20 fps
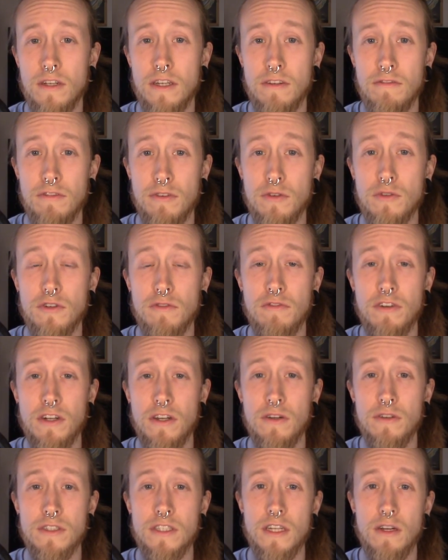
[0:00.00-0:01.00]
in future
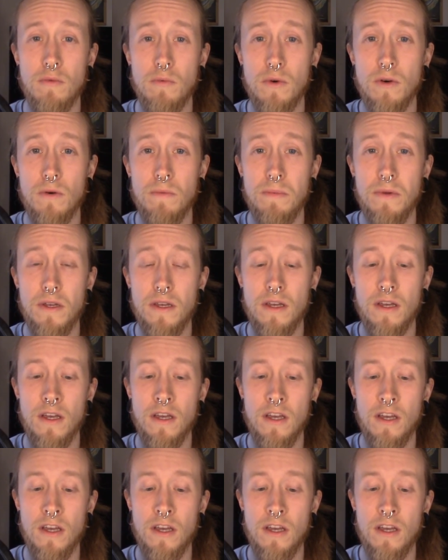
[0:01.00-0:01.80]
videos that will be